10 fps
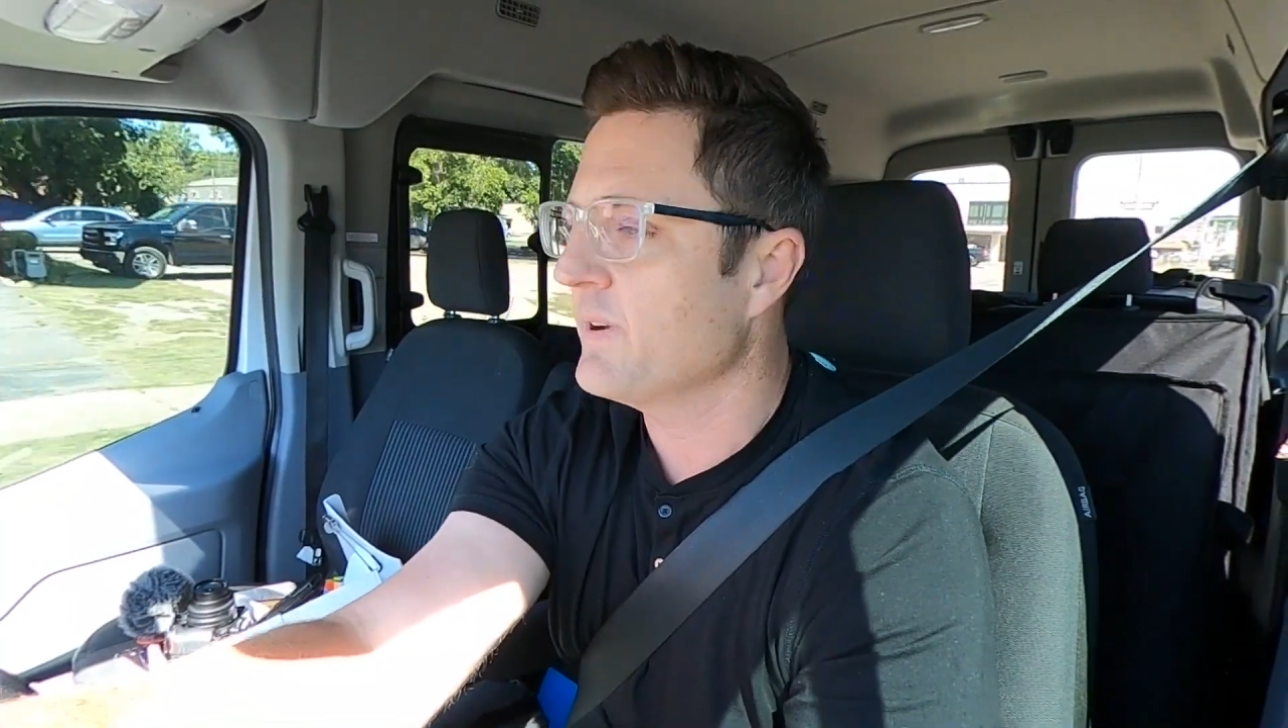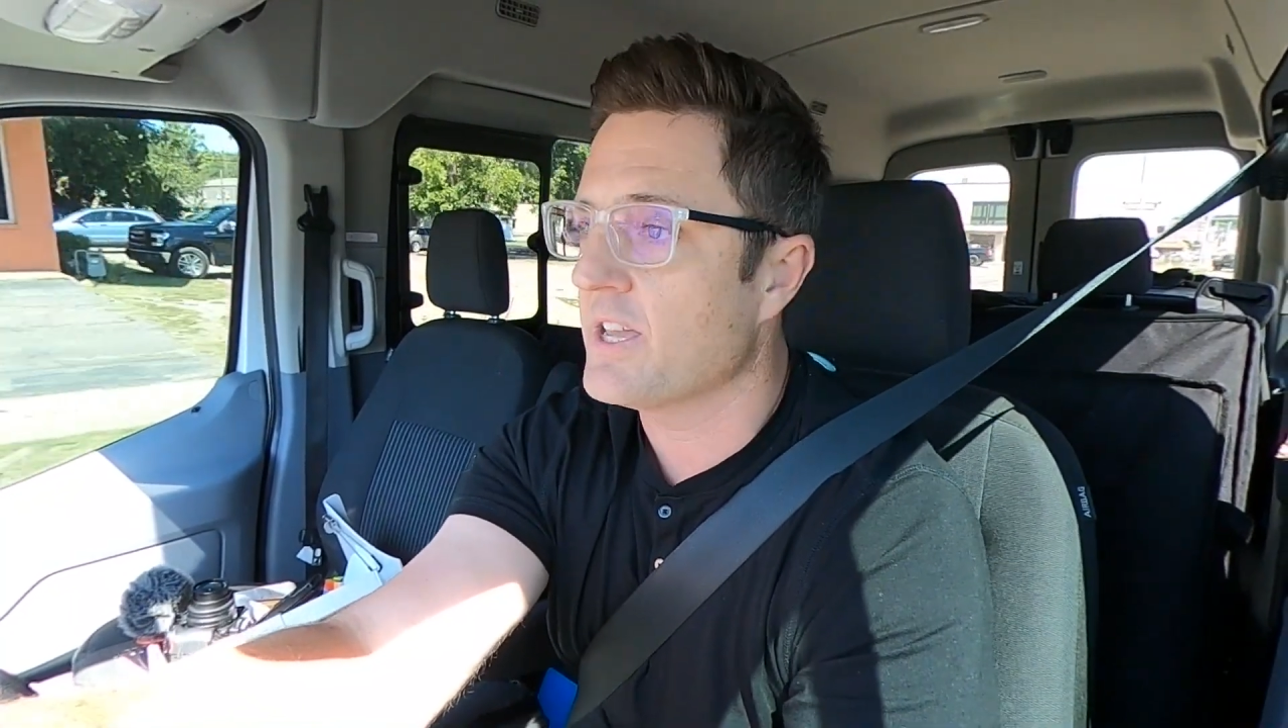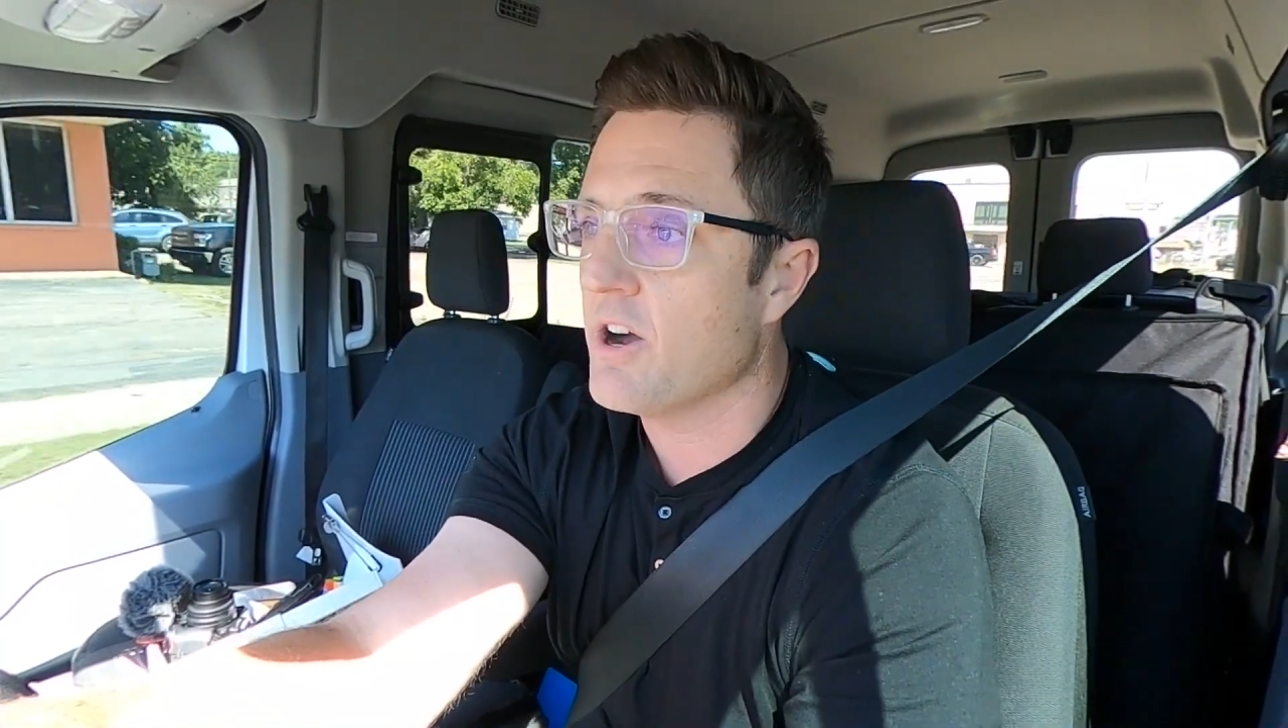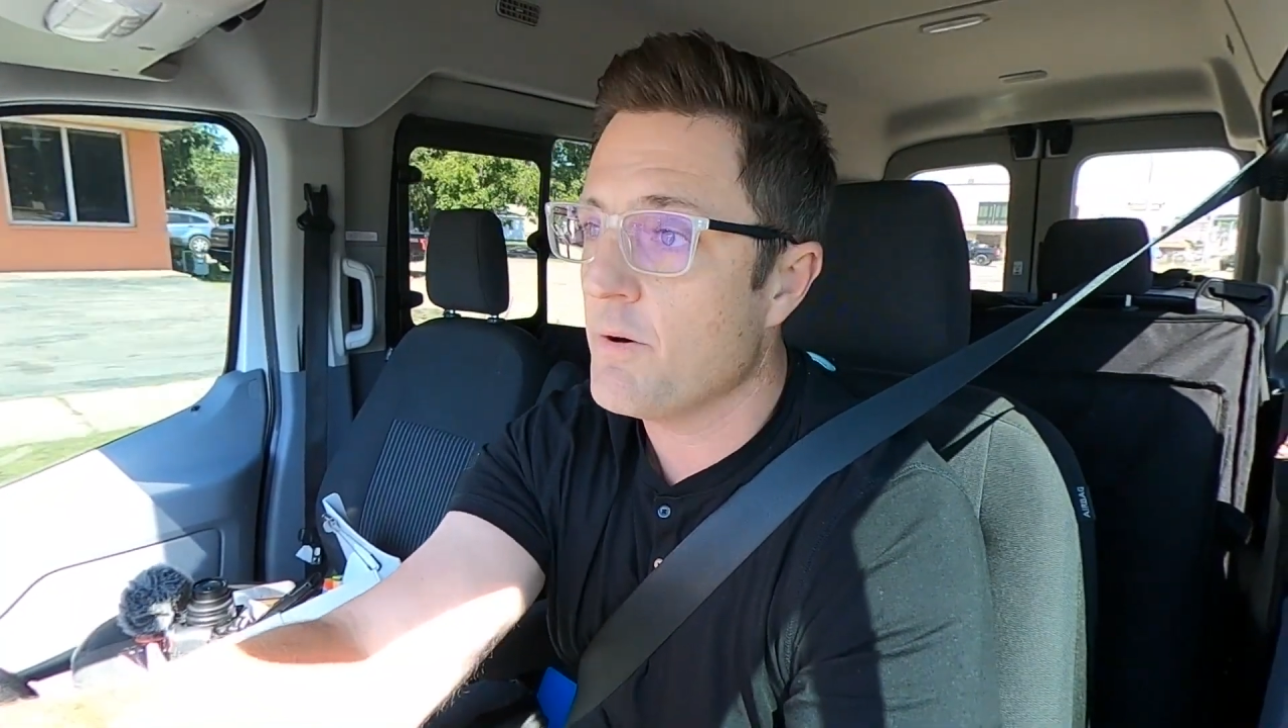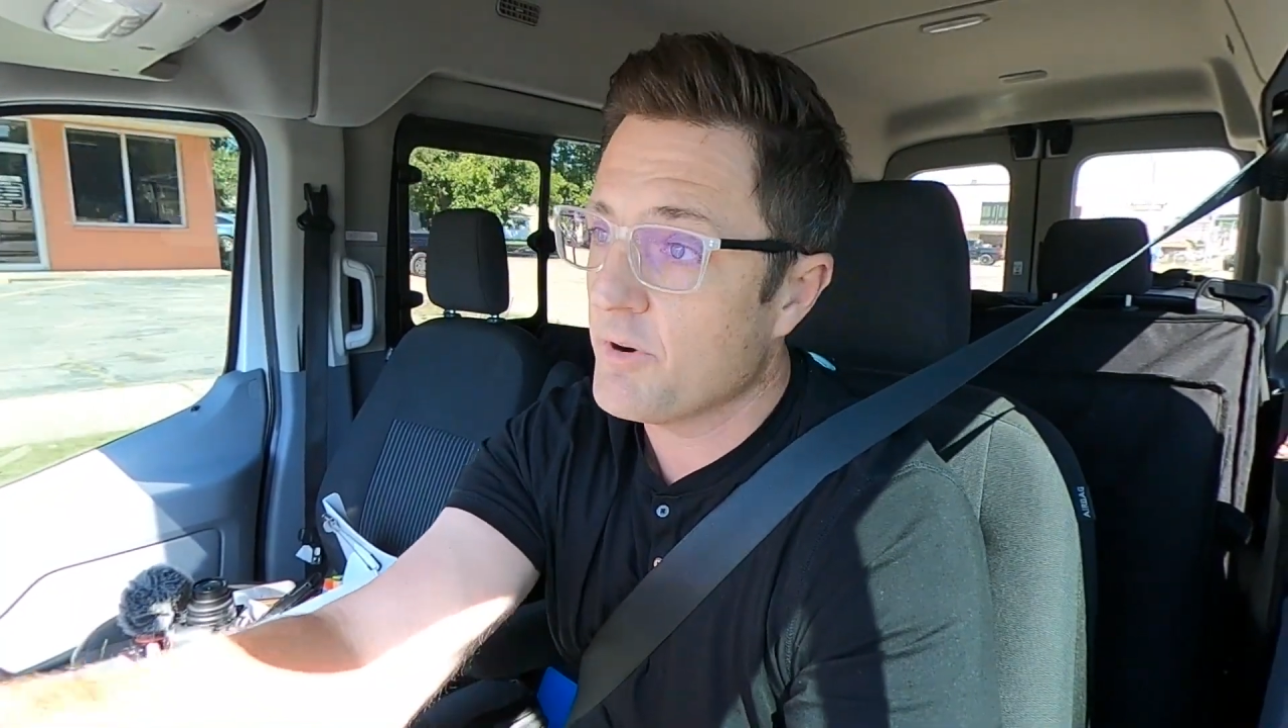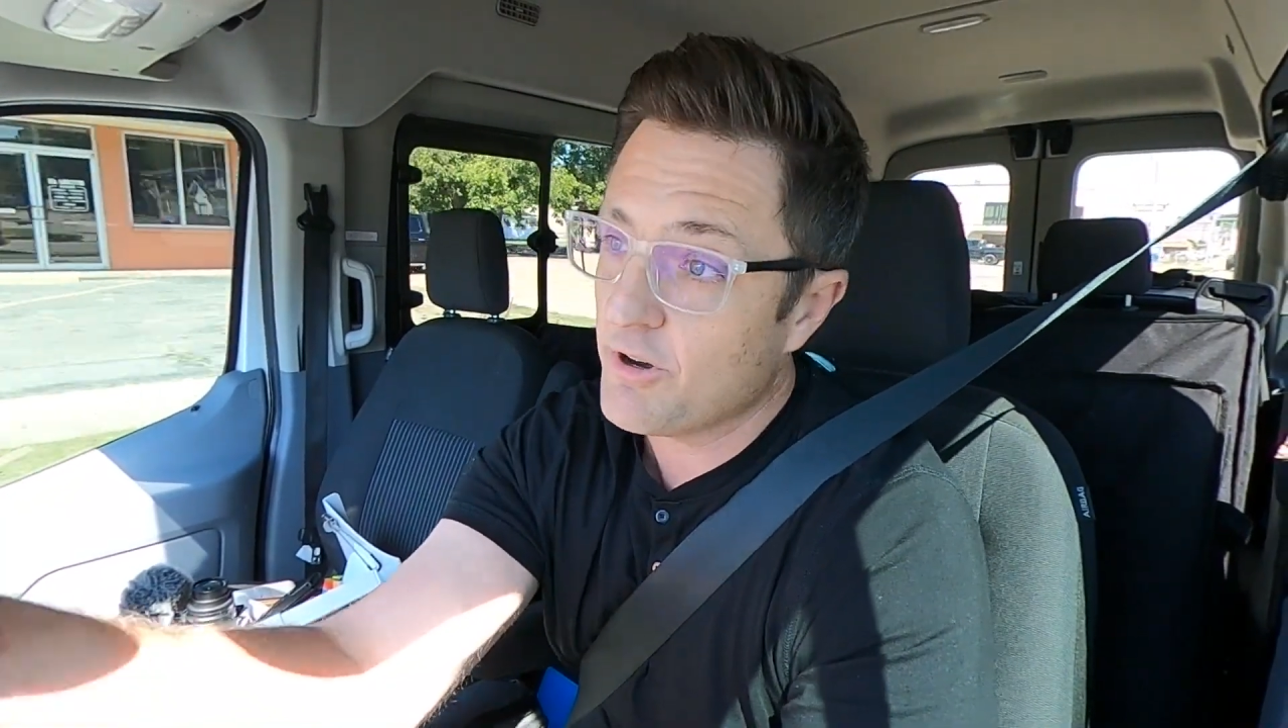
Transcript: we go.